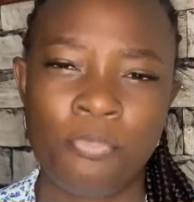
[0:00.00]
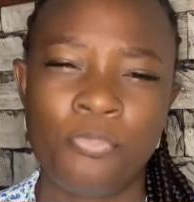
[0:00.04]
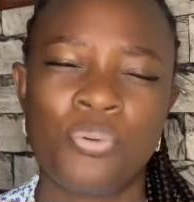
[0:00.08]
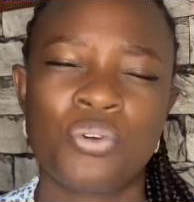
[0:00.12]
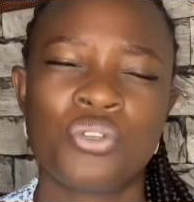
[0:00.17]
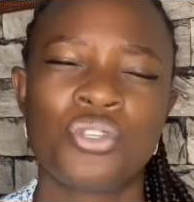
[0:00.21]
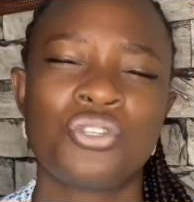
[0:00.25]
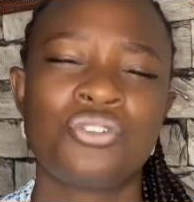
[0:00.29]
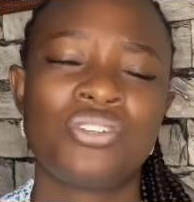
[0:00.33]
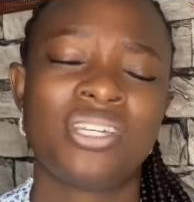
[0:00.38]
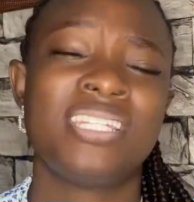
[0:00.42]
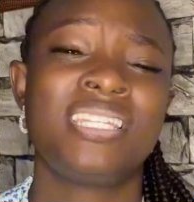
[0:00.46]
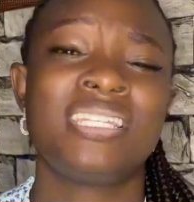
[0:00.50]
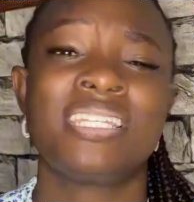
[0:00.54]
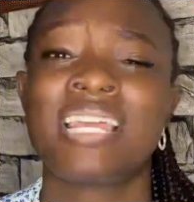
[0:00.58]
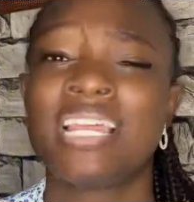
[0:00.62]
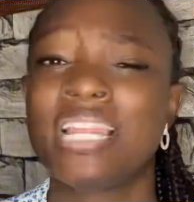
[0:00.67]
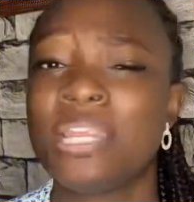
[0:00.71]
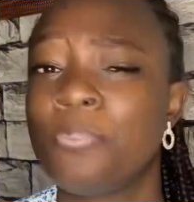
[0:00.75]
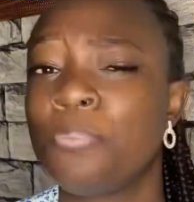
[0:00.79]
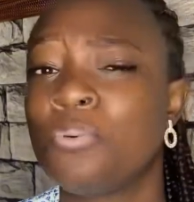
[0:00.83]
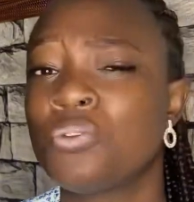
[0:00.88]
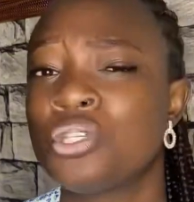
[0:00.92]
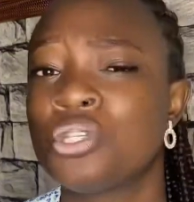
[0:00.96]
but
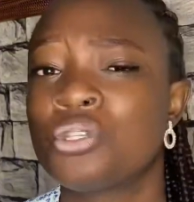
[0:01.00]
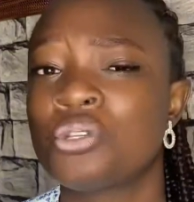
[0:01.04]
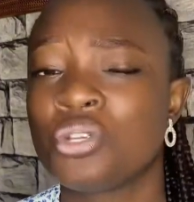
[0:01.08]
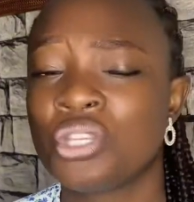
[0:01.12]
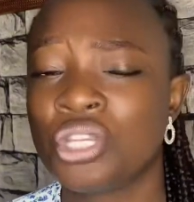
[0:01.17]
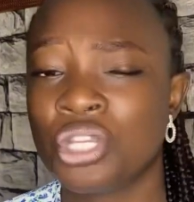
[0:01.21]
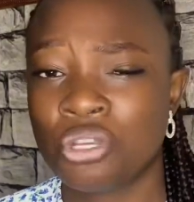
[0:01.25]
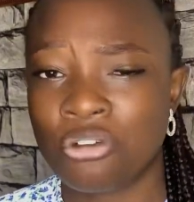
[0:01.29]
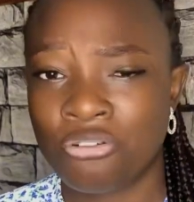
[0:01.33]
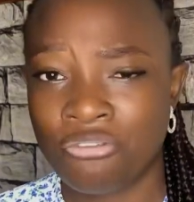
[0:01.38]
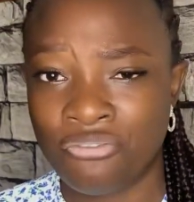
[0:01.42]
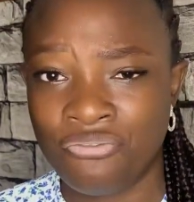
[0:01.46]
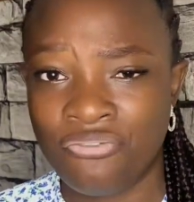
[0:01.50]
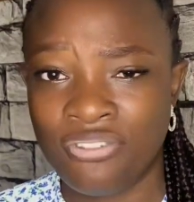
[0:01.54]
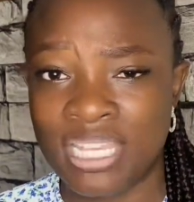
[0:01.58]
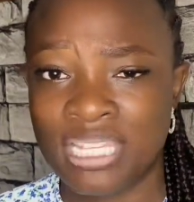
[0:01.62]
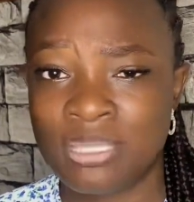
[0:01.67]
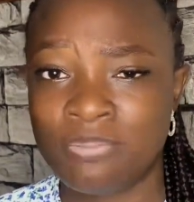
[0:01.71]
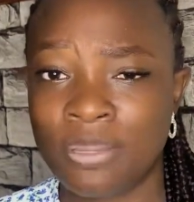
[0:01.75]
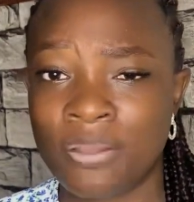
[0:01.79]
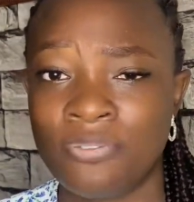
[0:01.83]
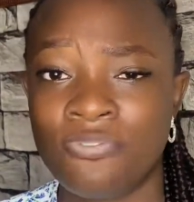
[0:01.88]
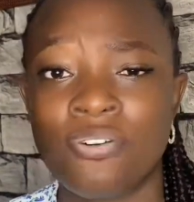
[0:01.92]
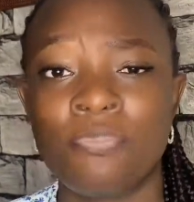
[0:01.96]
strategically positioning your
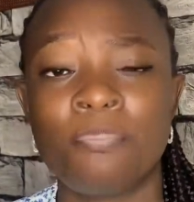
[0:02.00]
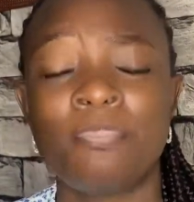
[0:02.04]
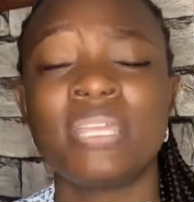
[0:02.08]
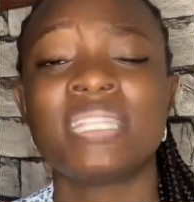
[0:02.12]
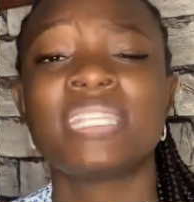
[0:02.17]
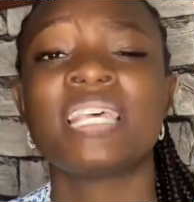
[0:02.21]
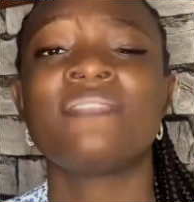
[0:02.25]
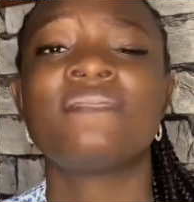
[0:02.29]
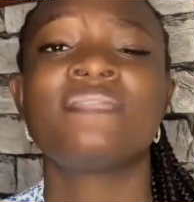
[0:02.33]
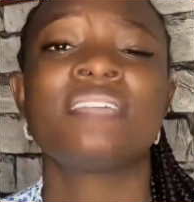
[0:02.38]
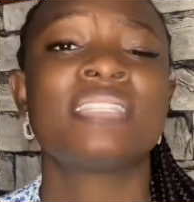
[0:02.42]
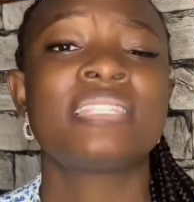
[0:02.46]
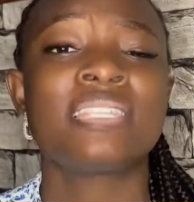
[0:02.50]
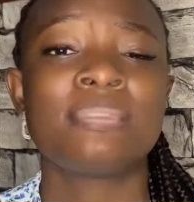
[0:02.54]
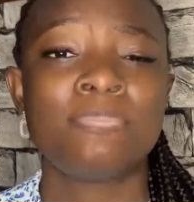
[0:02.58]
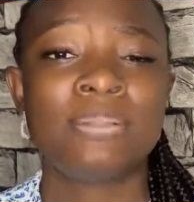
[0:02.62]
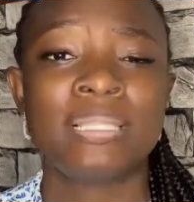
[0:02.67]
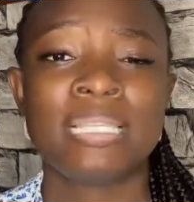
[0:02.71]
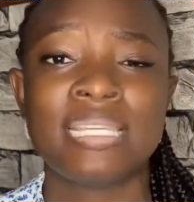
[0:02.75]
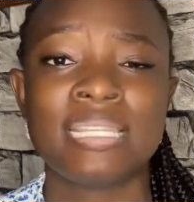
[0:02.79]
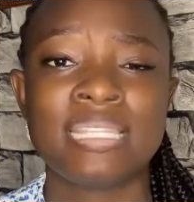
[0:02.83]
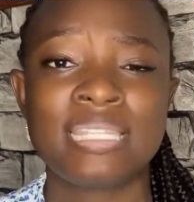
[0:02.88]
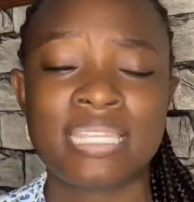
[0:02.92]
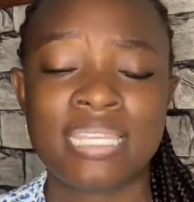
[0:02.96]
investment for better
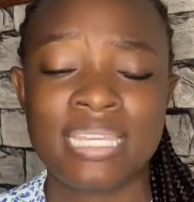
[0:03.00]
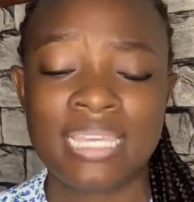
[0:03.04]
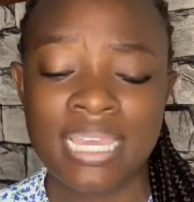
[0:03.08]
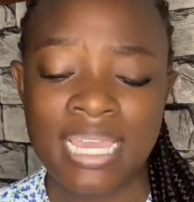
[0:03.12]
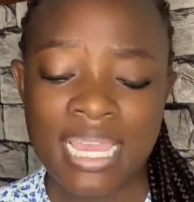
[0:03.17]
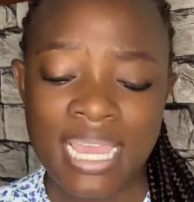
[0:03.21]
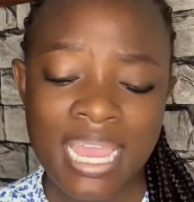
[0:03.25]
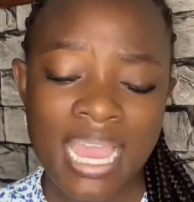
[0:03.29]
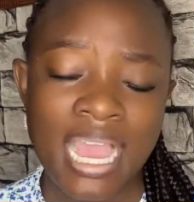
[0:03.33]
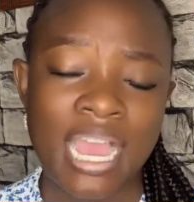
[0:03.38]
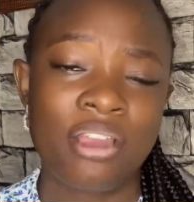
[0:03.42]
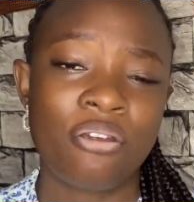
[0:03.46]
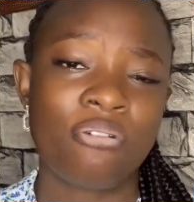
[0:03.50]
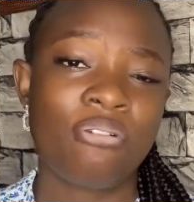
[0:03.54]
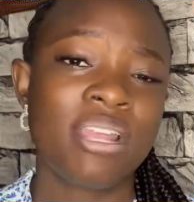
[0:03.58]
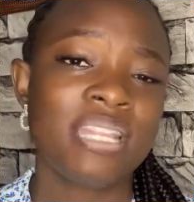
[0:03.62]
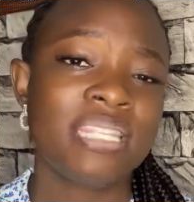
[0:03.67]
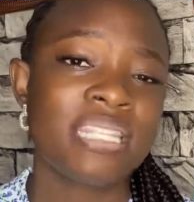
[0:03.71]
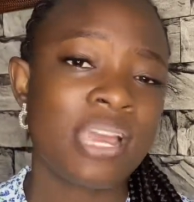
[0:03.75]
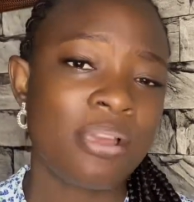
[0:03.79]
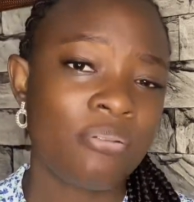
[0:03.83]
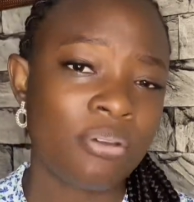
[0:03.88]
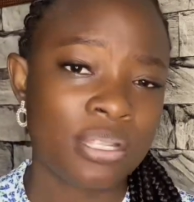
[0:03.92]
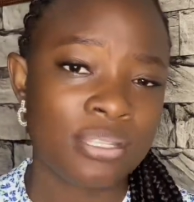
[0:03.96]
visibility and
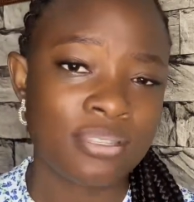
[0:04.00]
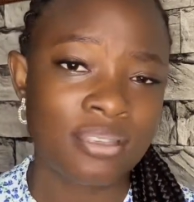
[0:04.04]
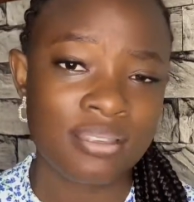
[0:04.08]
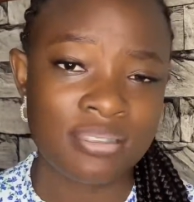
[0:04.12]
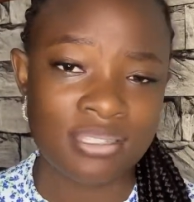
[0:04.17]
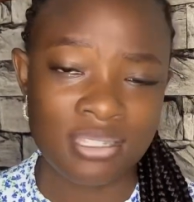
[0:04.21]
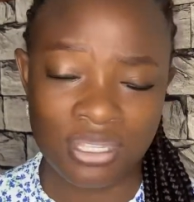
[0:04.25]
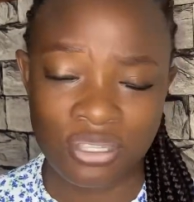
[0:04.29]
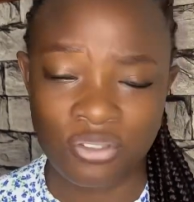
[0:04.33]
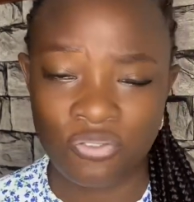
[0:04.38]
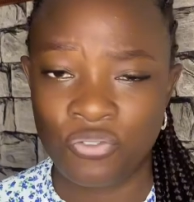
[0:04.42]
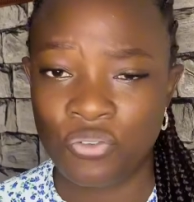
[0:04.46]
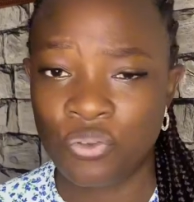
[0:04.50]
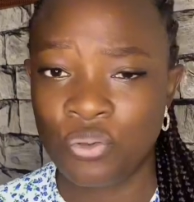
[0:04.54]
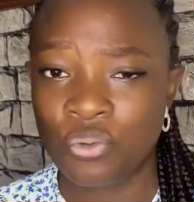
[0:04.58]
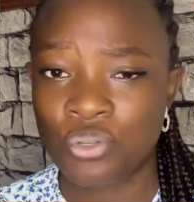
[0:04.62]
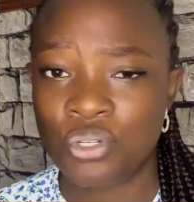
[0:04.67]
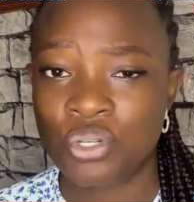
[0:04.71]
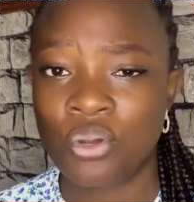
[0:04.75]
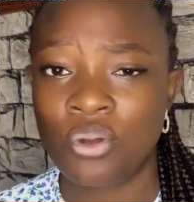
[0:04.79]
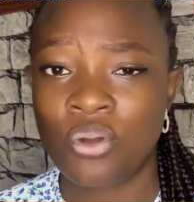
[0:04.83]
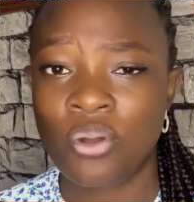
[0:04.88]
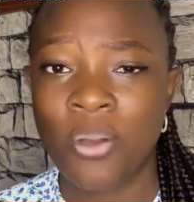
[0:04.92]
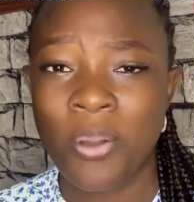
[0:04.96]
greater returns in the
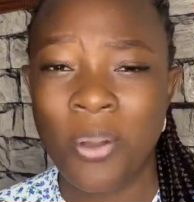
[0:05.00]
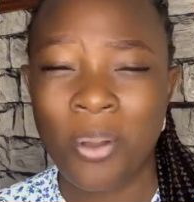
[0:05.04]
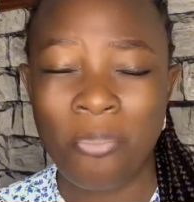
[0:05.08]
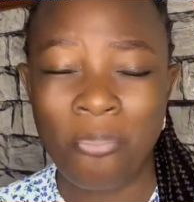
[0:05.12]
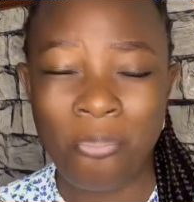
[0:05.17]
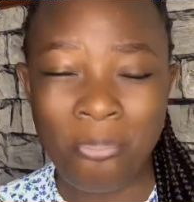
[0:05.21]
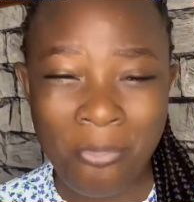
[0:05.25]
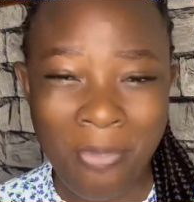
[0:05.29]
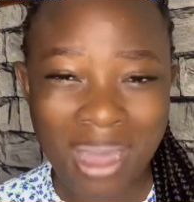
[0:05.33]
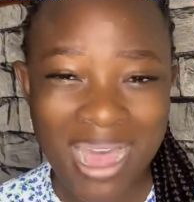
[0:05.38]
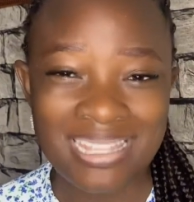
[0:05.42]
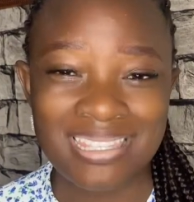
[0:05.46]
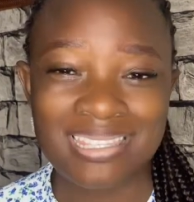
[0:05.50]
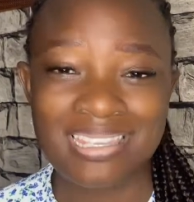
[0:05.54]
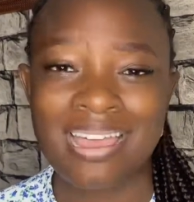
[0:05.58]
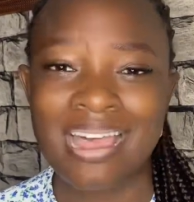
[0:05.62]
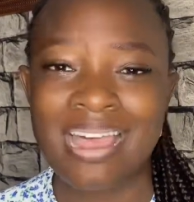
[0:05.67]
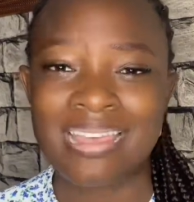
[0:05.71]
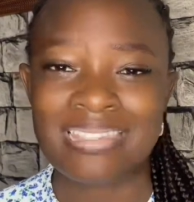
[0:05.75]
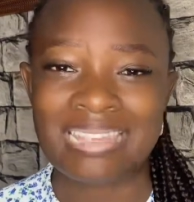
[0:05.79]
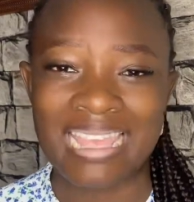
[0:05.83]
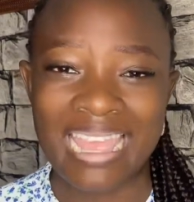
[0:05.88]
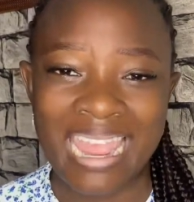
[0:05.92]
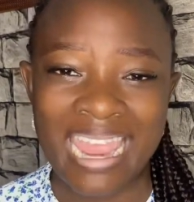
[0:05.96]
future
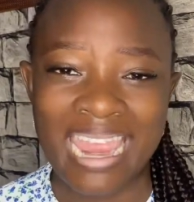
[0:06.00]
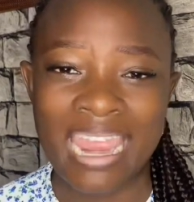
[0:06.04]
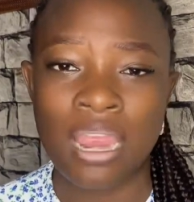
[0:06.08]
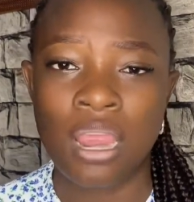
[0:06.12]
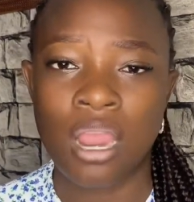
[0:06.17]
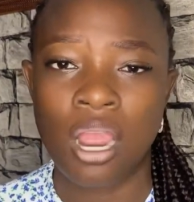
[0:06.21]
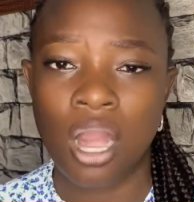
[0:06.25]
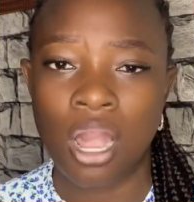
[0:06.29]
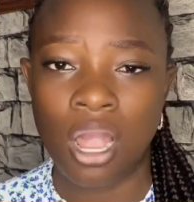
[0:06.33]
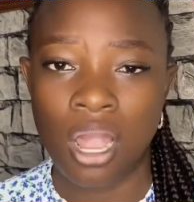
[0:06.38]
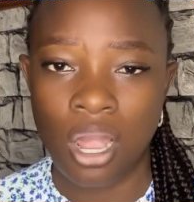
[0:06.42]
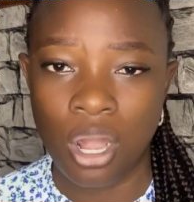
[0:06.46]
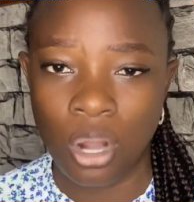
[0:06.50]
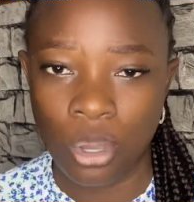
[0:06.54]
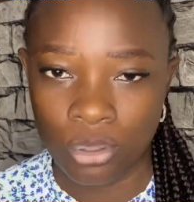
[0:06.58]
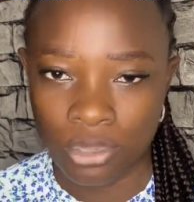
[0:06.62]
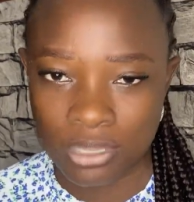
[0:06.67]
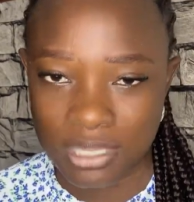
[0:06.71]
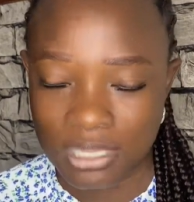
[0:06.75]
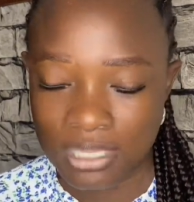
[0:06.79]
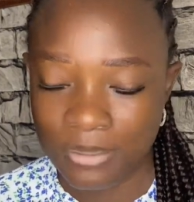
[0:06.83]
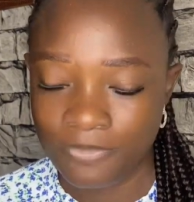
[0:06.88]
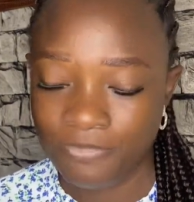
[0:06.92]
matters a lot.